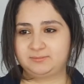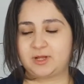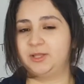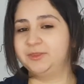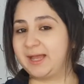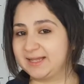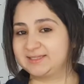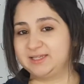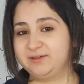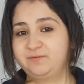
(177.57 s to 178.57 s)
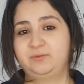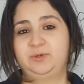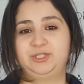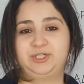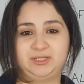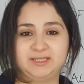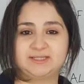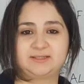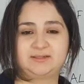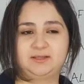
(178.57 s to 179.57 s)
underactive, which
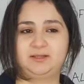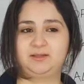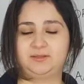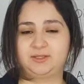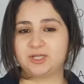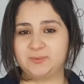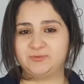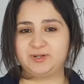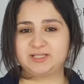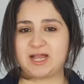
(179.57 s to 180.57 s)
is the term for is